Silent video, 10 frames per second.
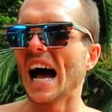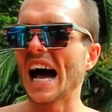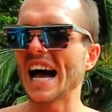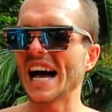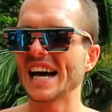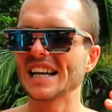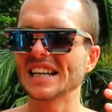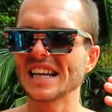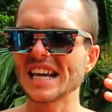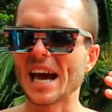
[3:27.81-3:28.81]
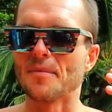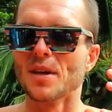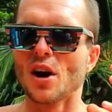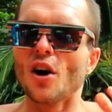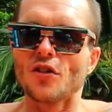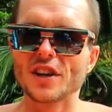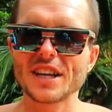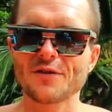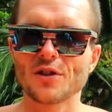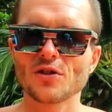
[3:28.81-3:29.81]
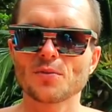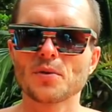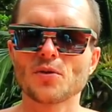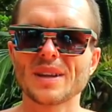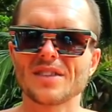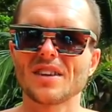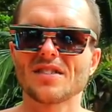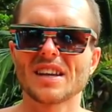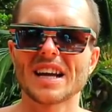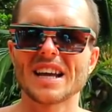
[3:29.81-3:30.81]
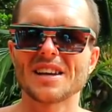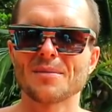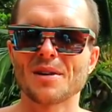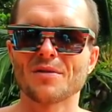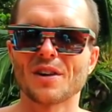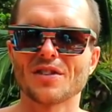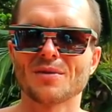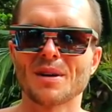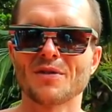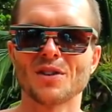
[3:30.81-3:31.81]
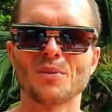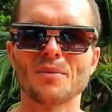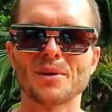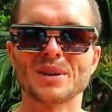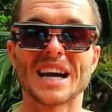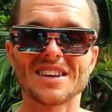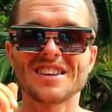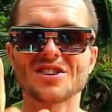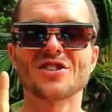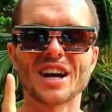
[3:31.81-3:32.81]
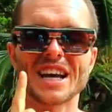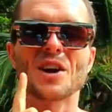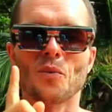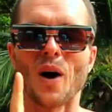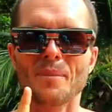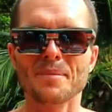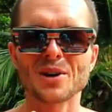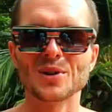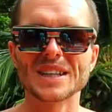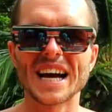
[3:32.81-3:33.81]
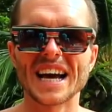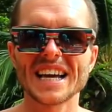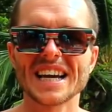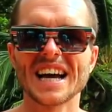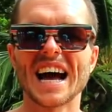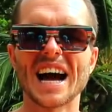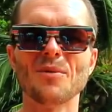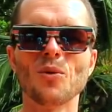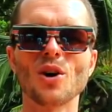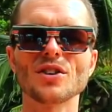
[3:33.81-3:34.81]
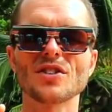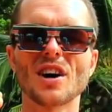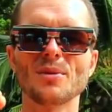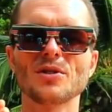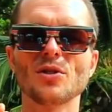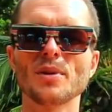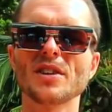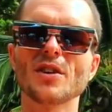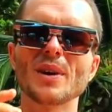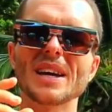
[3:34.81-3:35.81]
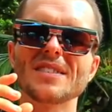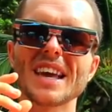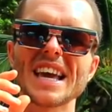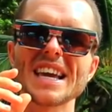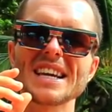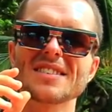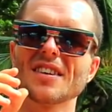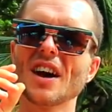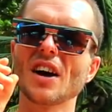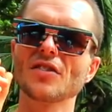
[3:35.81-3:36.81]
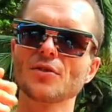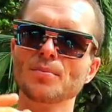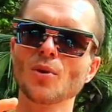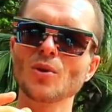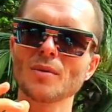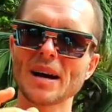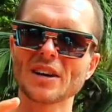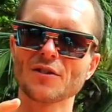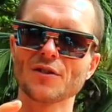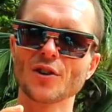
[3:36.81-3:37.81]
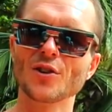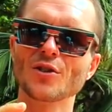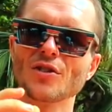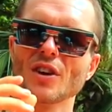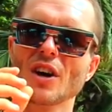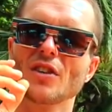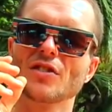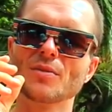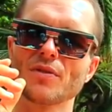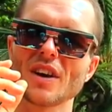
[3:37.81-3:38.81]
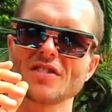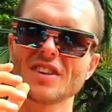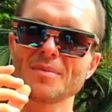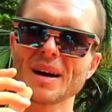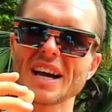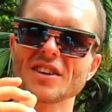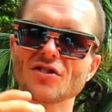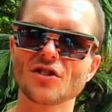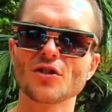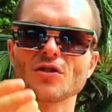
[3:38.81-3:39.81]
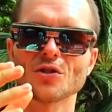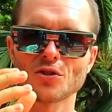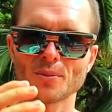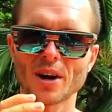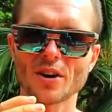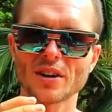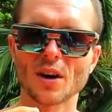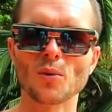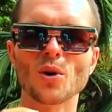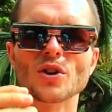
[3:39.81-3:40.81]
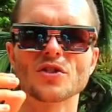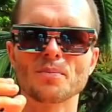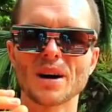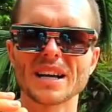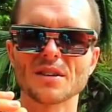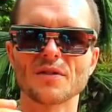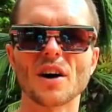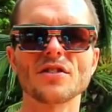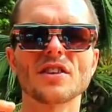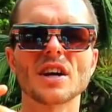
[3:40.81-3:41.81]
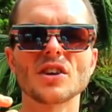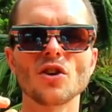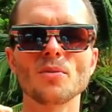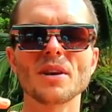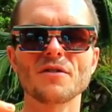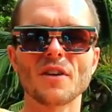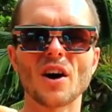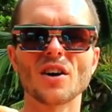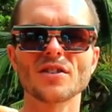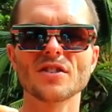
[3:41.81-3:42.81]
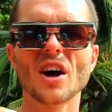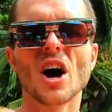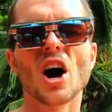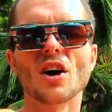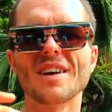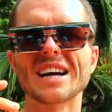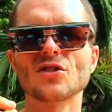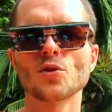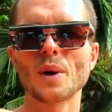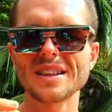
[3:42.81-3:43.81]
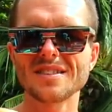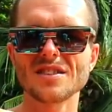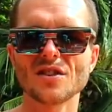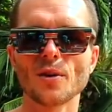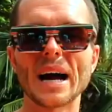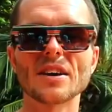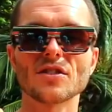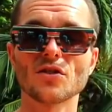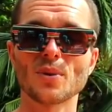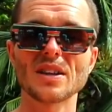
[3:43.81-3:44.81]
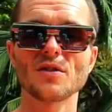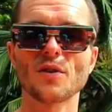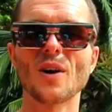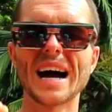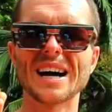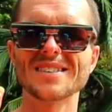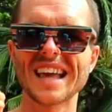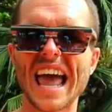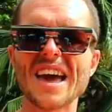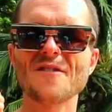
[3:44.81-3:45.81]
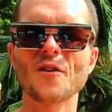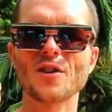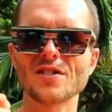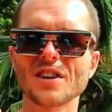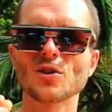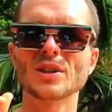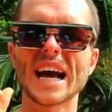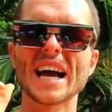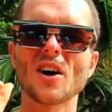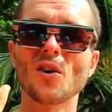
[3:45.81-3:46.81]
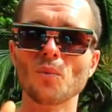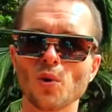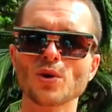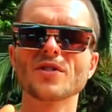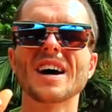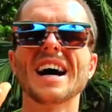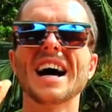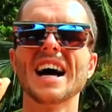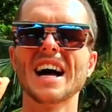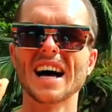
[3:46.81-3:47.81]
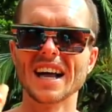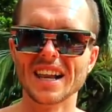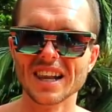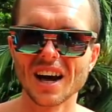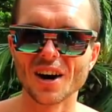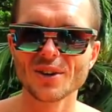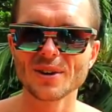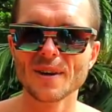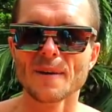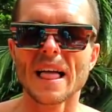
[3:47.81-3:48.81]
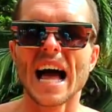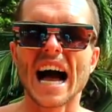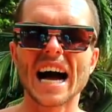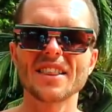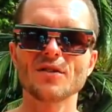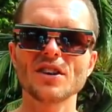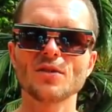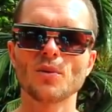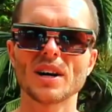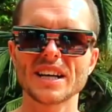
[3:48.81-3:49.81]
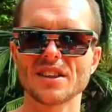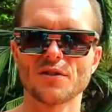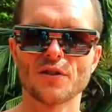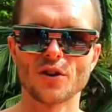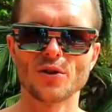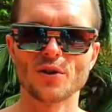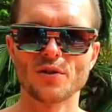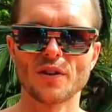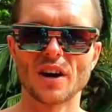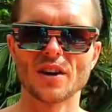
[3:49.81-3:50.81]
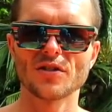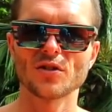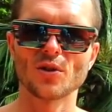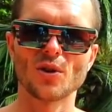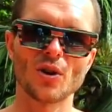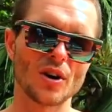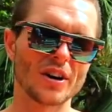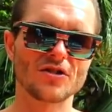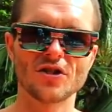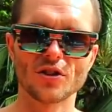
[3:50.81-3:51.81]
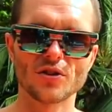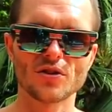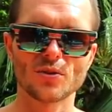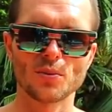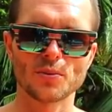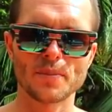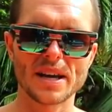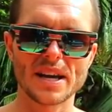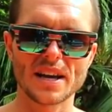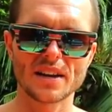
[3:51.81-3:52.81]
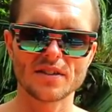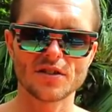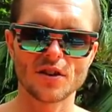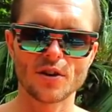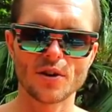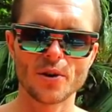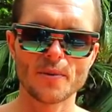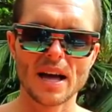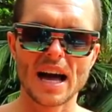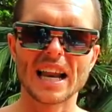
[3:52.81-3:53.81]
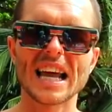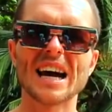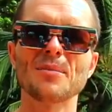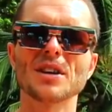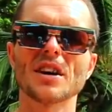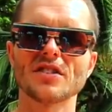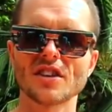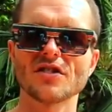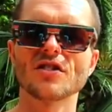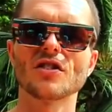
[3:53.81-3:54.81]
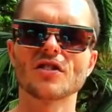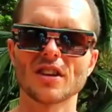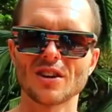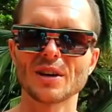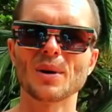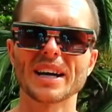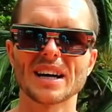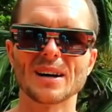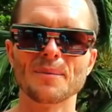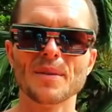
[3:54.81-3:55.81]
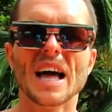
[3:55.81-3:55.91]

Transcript: And yeah, the difference between the 16-8 intermittent fasting method, the one meal a day, is literally I eat one meal a day, and what I would normally do is eat a small amount of fruit, some freshly made juice or some coconut water to break the fast, and I'd normally fast around 22 hours to 24 hours every single day on water alone. And the reason why I'd eat the fruit first or a juice would be to allow my digestion to slowly wake up.